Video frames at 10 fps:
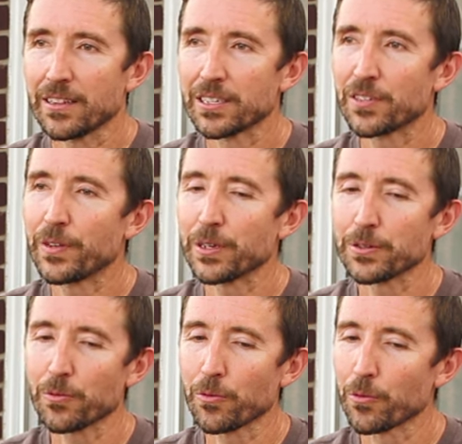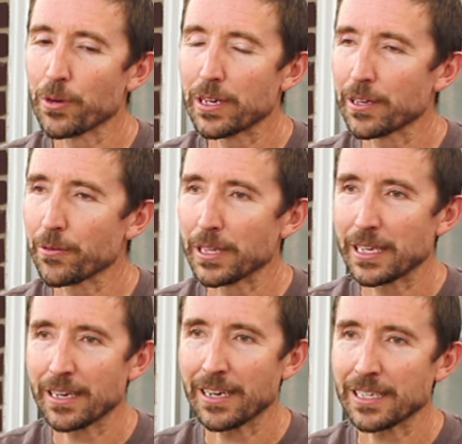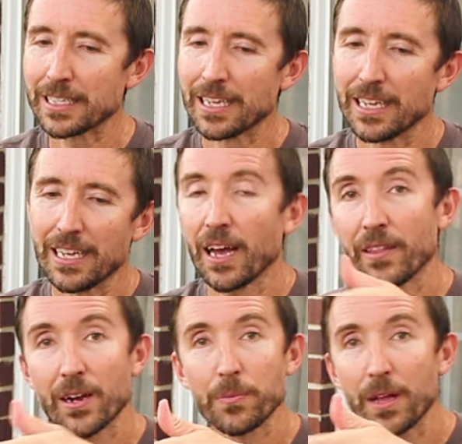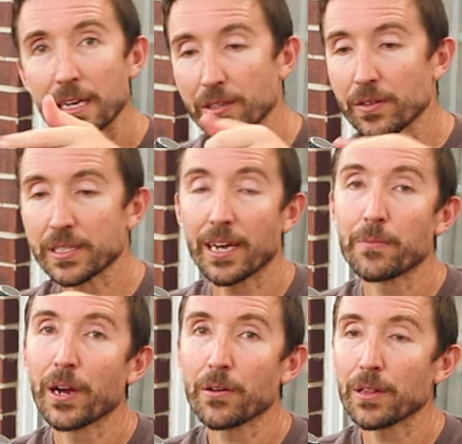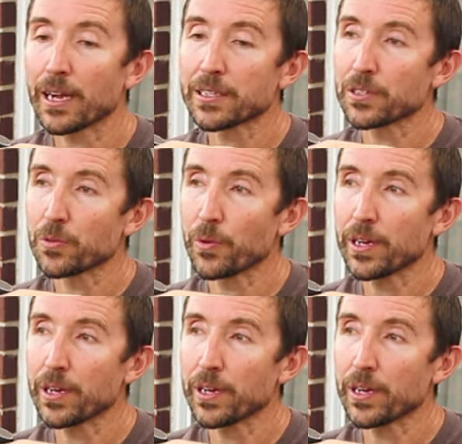This feels really, really nice. And that applies to the side parallax as